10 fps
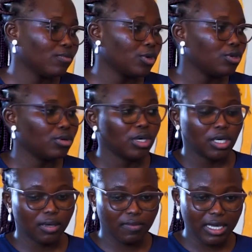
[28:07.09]
for you.
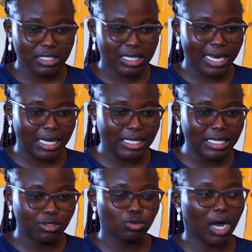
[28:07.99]
If there's a
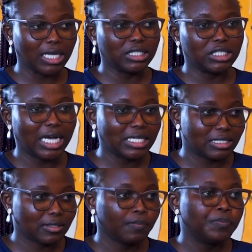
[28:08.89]
need to
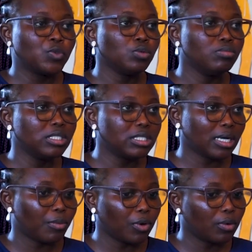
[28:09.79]
adjust to meet
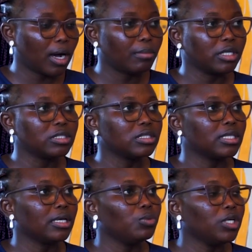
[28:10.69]
some requirements,
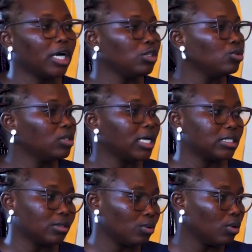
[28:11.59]
then we can do
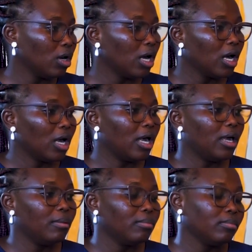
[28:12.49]
that till
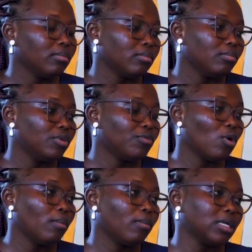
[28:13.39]

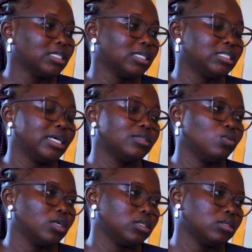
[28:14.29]
before matters get
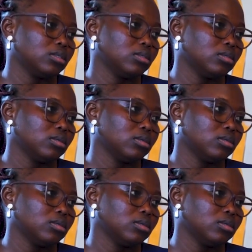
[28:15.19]
worse.